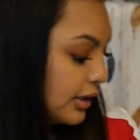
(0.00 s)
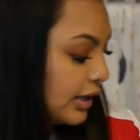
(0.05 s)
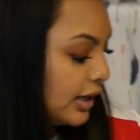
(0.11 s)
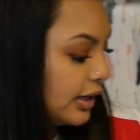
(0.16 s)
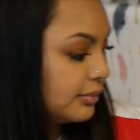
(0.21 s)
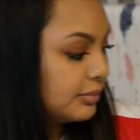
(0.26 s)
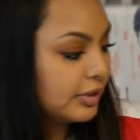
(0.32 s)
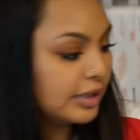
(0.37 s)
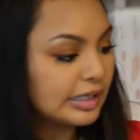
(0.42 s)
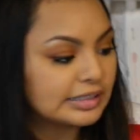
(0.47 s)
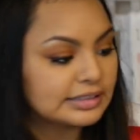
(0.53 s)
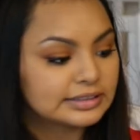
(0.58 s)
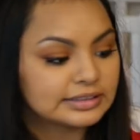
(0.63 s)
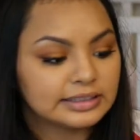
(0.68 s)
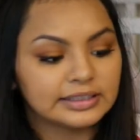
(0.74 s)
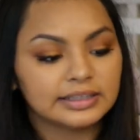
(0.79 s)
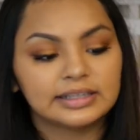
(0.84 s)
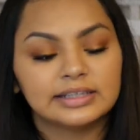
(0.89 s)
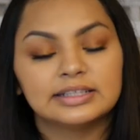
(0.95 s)
Um, the next
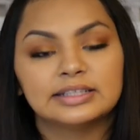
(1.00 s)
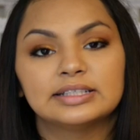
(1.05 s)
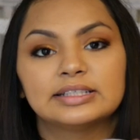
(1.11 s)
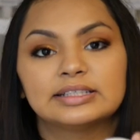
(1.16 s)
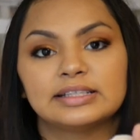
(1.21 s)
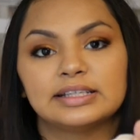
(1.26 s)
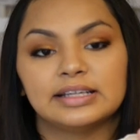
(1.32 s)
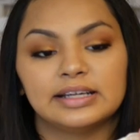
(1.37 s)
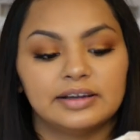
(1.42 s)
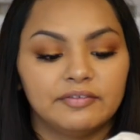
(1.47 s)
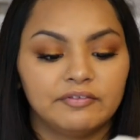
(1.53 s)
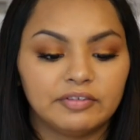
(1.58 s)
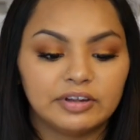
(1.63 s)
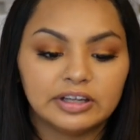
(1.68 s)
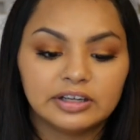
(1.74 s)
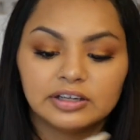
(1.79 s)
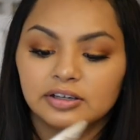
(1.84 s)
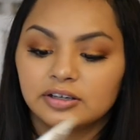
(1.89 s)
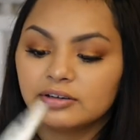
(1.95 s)
thing is the
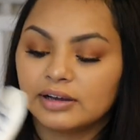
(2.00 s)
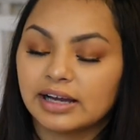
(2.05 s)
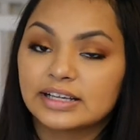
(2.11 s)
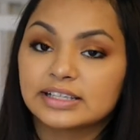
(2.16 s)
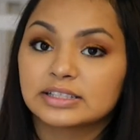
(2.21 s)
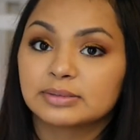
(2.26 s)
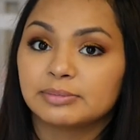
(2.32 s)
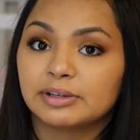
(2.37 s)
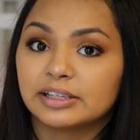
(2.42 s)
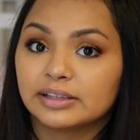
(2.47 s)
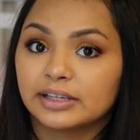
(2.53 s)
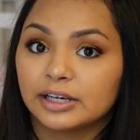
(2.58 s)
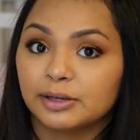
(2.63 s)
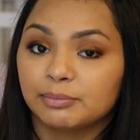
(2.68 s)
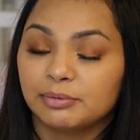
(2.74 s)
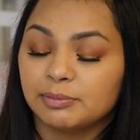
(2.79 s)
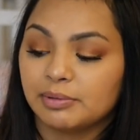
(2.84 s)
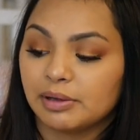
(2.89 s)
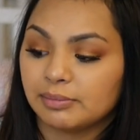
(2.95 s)
Aveeno Eczema
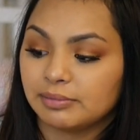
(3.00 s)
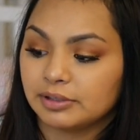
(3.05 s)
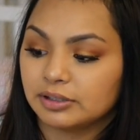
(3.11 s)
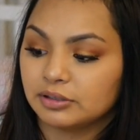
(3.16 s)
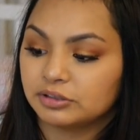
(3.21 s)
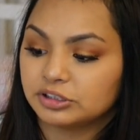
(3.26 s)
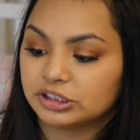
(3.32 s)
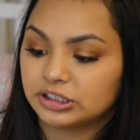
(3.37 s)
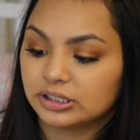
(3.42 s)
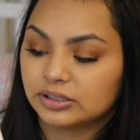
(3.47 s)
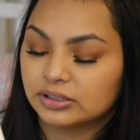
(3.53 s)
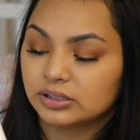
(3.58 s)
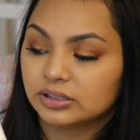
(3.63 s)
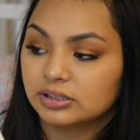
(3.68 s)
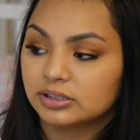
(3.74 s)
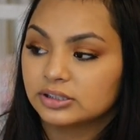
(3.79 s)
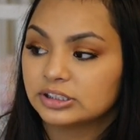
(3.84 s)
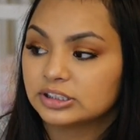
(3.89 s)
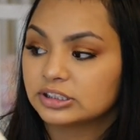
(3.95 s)
Therapy Baby Lotion.
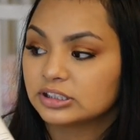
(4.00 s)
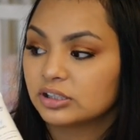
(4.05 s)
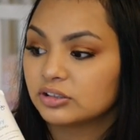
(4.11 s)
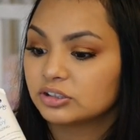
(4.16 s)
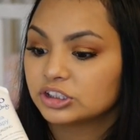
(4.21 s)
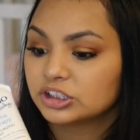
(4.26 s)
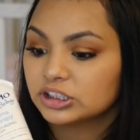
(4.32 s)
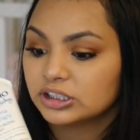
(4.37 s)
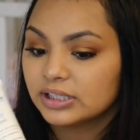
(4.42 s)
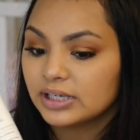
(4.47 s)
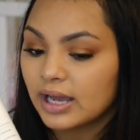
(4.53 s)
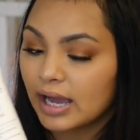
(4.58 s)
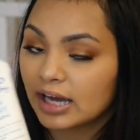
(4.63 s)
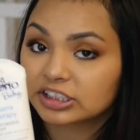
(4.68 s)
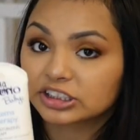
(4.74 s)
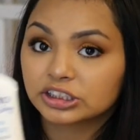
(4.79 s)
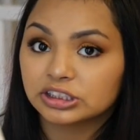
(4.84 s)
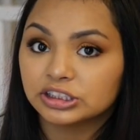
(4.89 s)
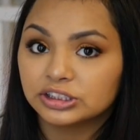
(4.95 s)
So she
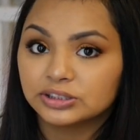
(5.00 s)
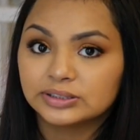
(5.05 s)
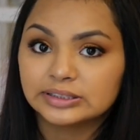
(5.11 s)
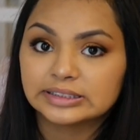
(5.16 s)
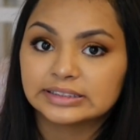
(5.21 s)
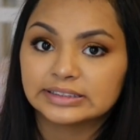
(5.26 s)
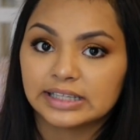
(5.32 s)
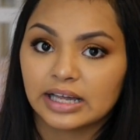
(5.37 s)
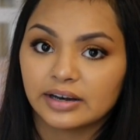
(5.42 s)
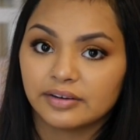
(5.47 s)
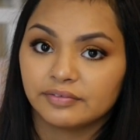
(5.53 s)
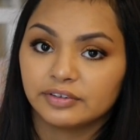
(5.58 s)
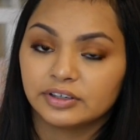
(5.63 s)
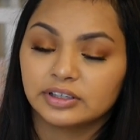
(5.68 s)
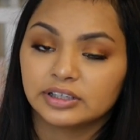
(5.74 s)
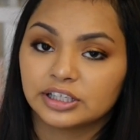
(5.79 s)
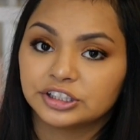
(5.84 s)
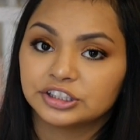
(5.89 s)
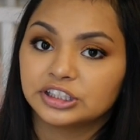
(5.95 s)
actually uses
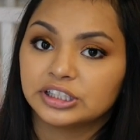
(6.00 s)
Cetaphil because